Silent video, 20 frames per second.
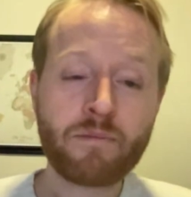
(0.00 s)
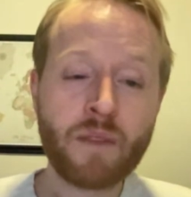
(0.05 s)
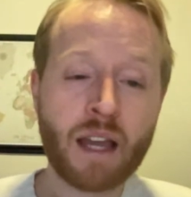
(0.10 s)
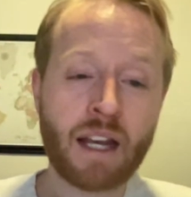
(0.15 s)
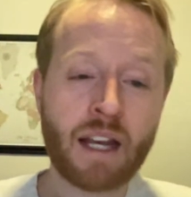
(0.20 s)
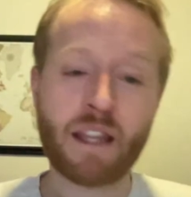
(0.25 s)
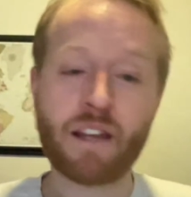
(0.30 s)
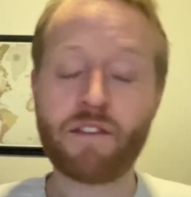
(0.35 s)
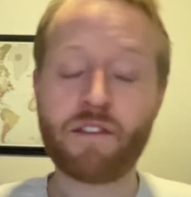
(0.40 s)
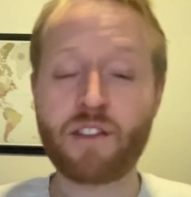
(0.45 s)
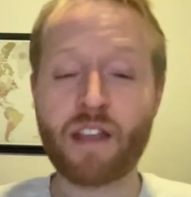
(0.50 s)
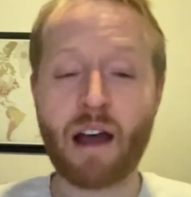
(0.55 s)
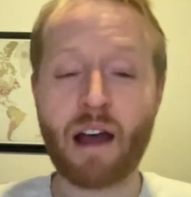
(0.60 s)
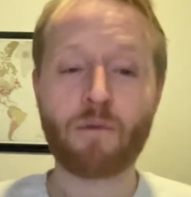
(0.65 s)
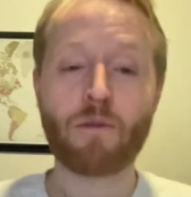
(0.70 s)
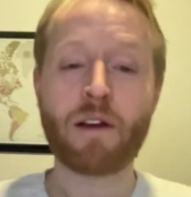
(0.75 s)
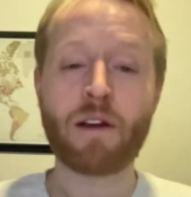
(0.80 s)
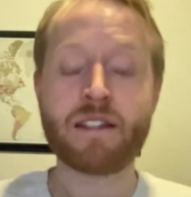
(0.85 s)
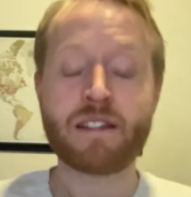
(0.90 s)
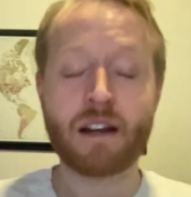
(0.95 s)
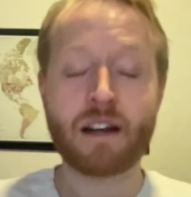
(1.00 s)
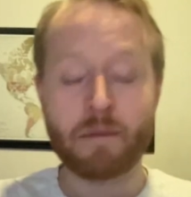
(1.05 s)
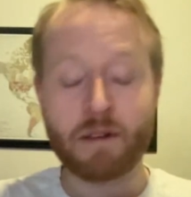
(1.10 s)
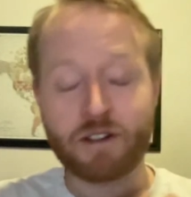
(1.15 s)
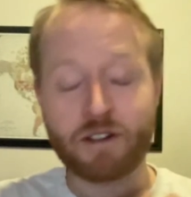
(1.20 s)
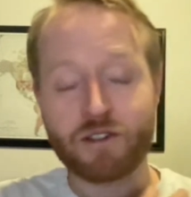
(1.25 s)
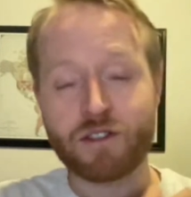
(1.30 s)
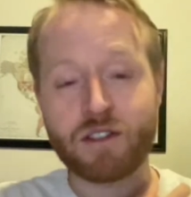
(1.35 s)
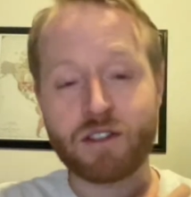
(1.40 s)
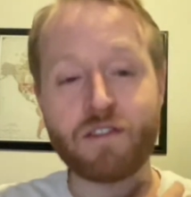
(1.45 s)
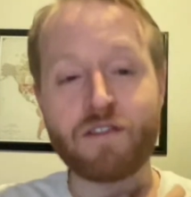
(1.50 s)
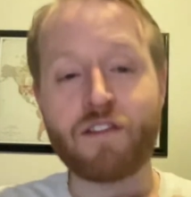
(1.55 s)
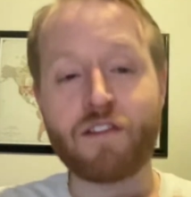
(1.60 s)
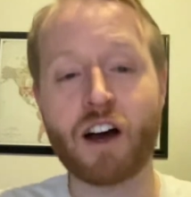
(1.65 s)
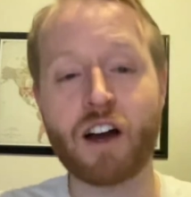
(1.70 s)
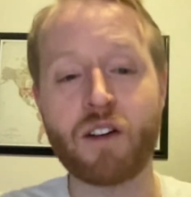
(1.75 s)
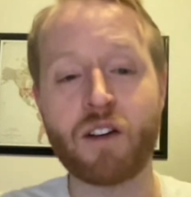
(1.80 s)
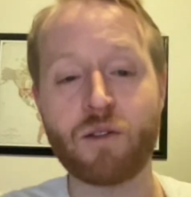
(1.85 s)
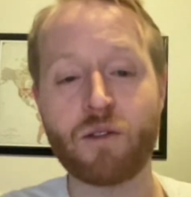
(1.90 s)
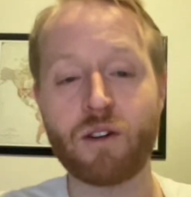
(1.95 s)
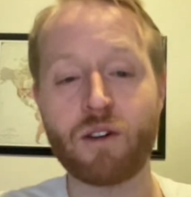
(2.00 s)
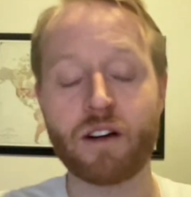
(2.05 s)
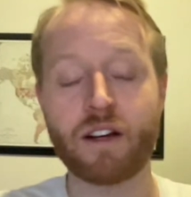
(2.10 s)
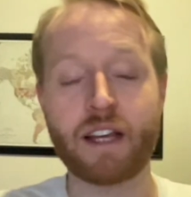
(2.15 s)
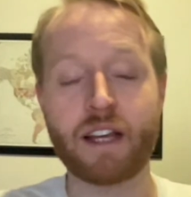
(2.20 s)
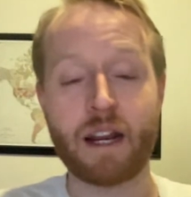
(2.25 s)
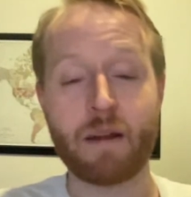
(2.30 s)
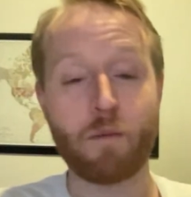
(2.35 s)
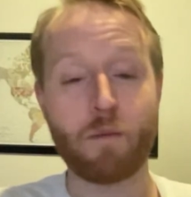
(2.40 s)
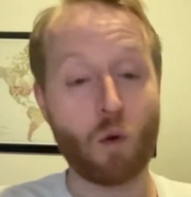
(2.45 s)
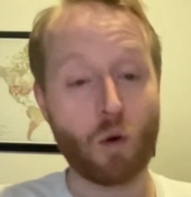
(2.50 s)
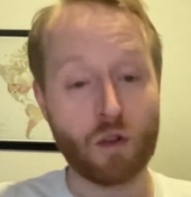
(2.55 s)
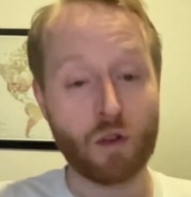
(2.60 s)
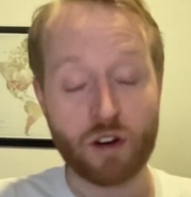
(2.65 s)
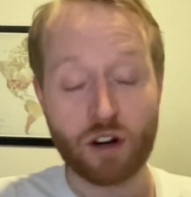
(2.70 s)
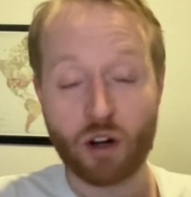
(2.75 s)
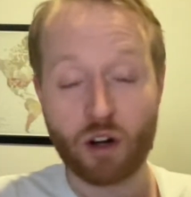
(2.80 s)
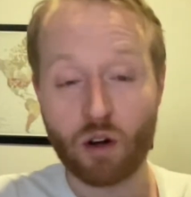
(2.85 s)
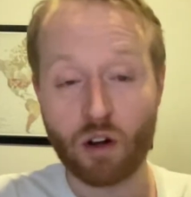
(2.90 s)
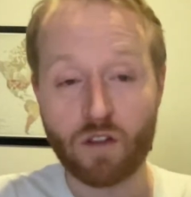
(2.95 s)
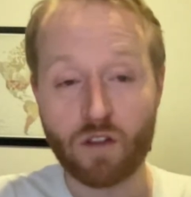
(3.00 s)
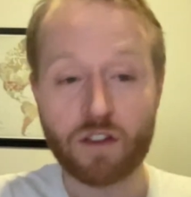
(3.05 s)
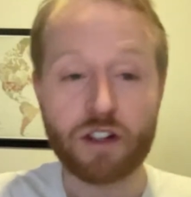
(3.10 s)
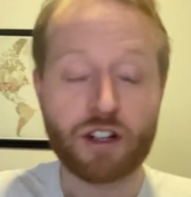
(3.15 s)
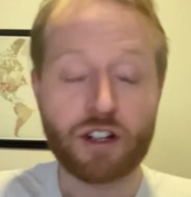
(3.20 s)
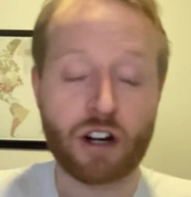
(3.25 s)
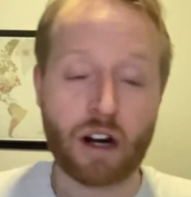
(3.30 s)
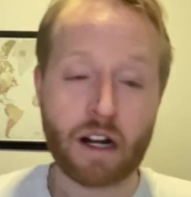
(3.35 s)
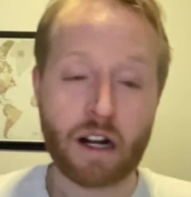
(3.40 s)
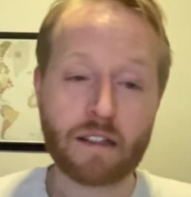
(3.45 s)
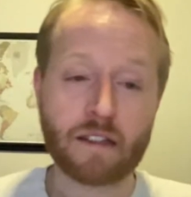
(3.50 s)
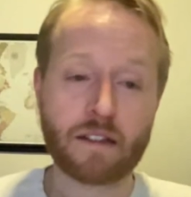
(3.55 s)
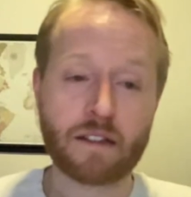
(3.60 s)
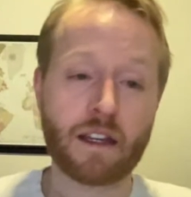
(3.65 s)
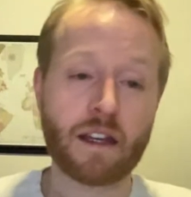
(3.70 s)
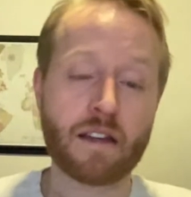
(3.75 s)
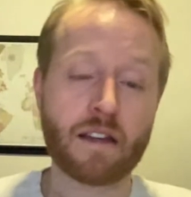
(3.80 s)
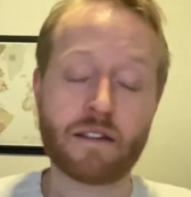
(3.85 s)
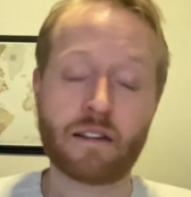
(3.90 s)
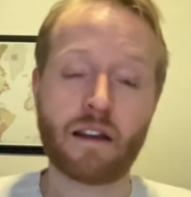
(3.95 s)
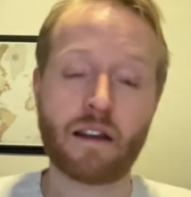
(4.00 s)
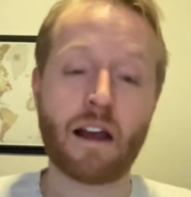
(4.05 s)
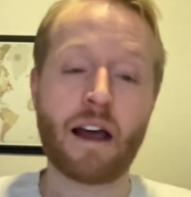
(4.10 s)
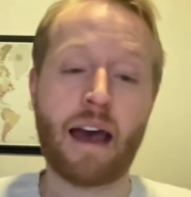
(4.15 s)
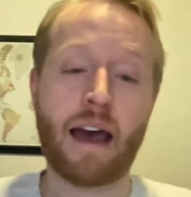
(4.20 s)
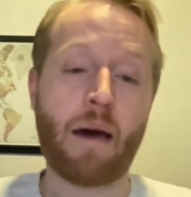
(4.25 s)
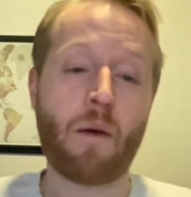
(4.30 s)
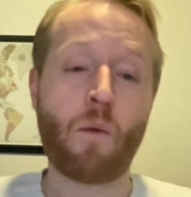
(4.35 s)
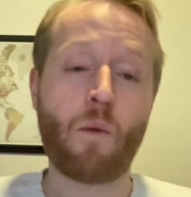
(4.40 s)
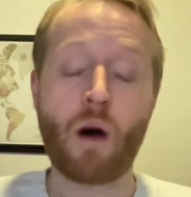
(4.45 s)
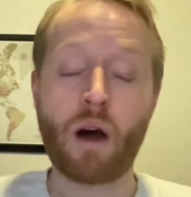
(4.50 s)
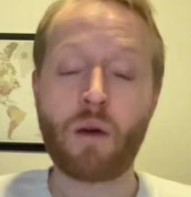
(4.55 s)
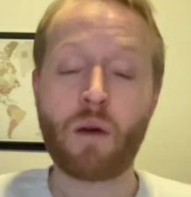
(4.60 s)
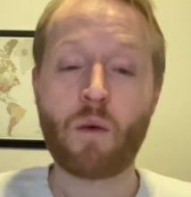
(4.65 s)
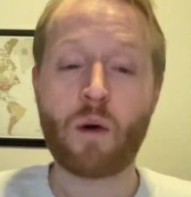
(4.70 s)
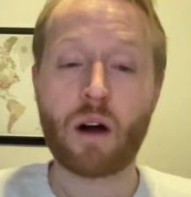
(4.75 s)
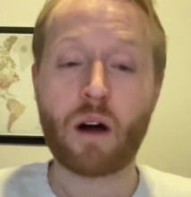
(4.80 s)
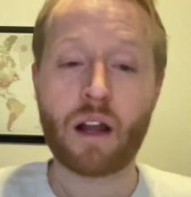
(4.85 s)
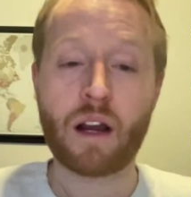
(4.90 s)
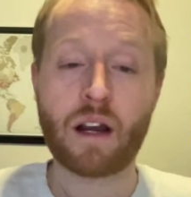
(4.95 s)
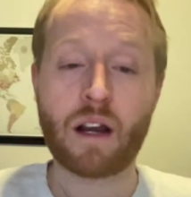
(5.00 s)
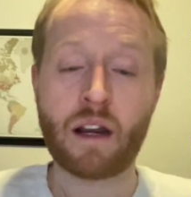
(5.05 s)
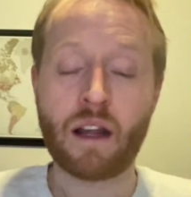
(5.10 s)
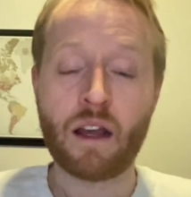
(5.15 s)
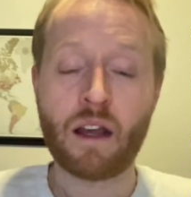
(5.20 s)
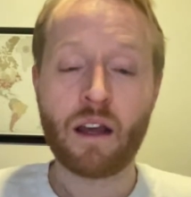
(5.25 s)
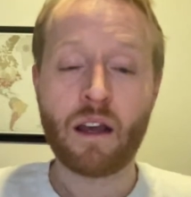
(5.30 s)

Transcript: I think for that reason, I'm interested in Feyenoord getting more than a goal of insurance, because at 1-1